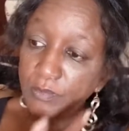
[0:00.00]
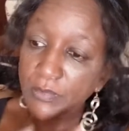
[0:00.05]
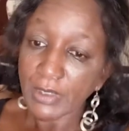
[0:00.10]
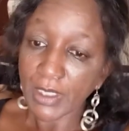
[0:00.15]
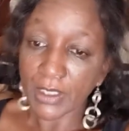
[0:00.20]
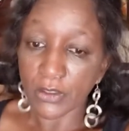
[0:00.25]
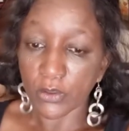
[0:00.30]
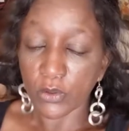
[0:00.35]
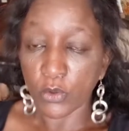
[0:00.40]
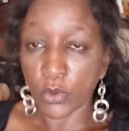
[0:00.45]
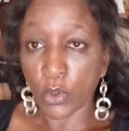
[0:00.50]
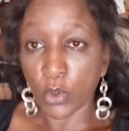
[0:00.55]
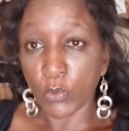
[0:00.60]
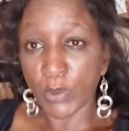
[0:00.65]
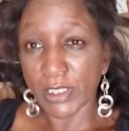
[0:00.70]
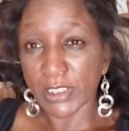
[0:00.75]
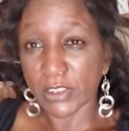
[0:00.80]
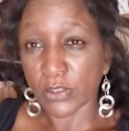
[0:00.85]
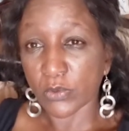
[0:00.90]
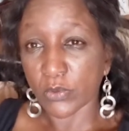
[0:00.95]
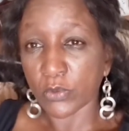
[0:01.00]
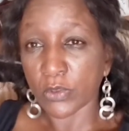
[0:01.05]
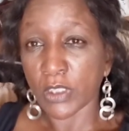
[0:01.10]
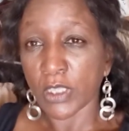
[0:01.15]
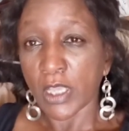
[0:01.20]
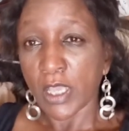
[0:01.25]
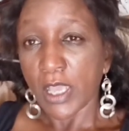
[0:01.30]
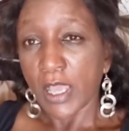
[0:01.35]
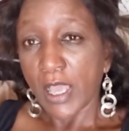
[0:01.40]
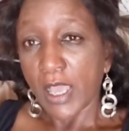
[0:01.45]
you know, co-ed school.
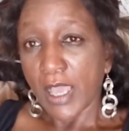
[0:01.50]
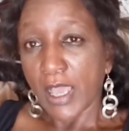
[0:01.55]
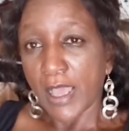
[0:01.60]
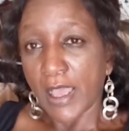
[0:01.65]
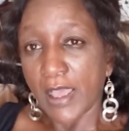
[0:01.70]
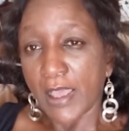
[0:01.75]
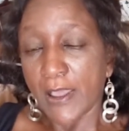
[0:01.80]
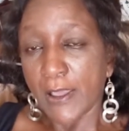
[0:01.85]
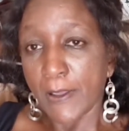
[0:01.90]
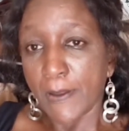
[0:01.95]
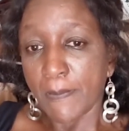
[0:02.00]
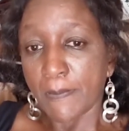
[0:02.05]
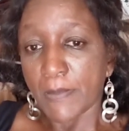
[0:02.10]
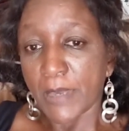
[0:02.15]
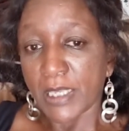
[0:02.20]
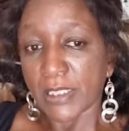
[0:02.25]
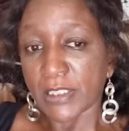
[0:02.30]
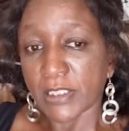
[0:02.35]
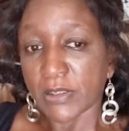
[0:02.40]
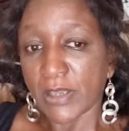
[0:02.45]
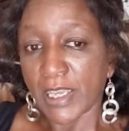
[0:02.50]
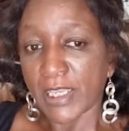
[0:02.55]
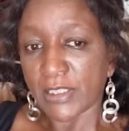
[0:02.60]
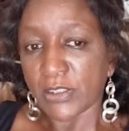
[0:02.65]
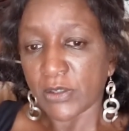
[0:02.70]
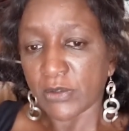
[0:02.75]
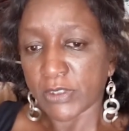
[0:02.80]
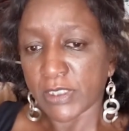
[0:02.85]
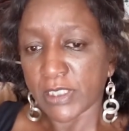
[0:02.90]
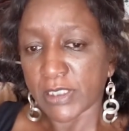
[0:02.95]
And so I
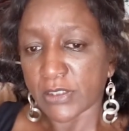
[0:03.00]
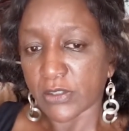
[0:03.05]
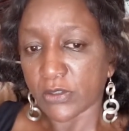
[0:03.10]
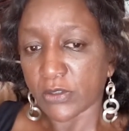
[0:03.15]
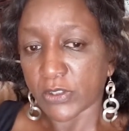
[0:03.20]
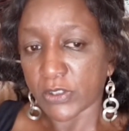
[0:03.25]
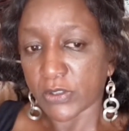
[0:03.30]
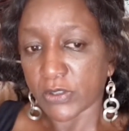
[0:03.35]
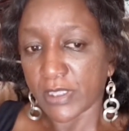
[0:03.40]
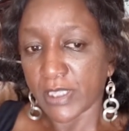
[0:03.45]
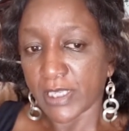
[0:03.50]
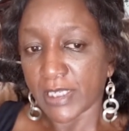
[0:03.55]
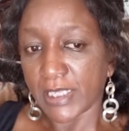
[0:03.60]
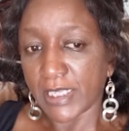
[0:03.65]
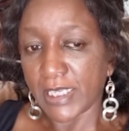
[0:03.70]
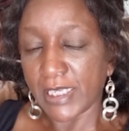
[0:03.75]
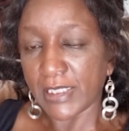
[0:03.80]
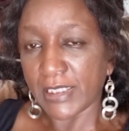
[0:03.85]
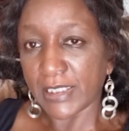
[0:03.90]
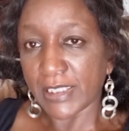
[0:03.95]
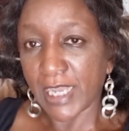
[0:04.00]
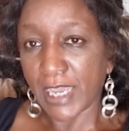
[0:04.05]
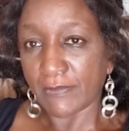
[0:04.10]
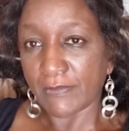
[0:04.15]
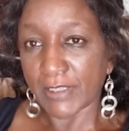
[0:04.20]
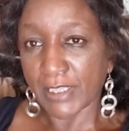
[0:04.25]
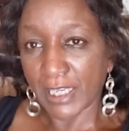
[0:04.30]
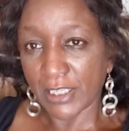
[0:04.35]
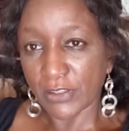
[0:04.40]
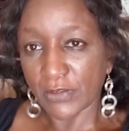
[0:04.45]
noticed also that he doesn't have
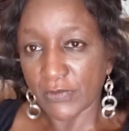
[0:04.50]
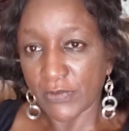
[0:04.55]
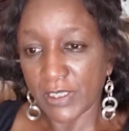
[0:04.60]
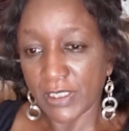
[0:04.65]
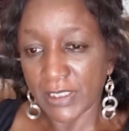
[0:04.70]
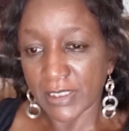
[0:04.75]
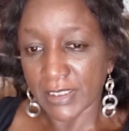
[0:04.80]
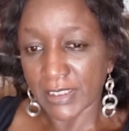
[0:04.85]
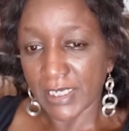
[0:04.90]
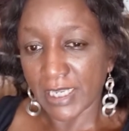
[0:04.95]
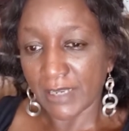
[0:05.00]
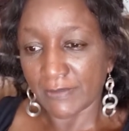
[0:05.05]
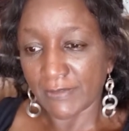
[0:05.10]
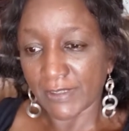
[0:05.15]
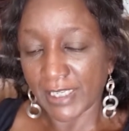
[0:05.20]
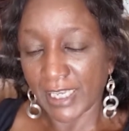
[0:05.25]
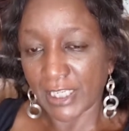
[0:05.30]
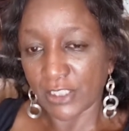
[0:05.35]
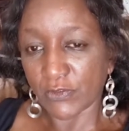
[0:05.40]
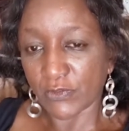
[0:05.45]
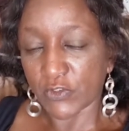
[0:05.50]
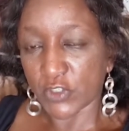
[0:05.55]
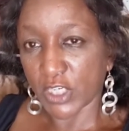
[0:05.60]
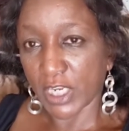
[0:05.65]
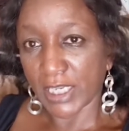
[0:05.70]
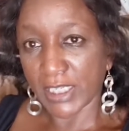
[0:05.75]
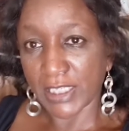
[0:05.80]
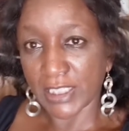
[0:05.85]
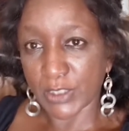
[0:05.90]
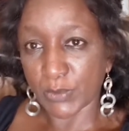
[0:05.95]
the kind of
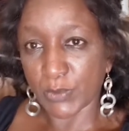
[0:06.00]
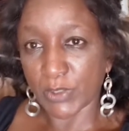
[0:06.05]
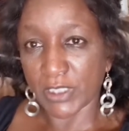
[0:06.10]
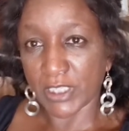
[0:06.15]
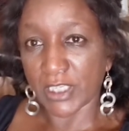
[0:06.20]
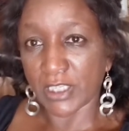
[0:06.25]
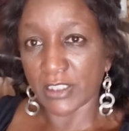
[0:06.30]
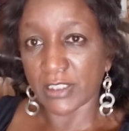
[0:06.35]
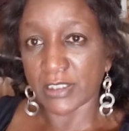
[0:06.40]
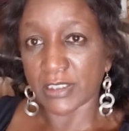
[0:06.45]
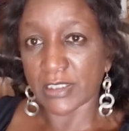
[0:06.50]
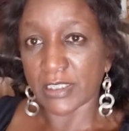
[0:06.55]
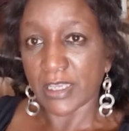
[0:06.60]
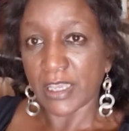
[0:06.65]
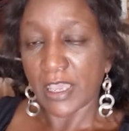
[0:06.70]
shyness with girls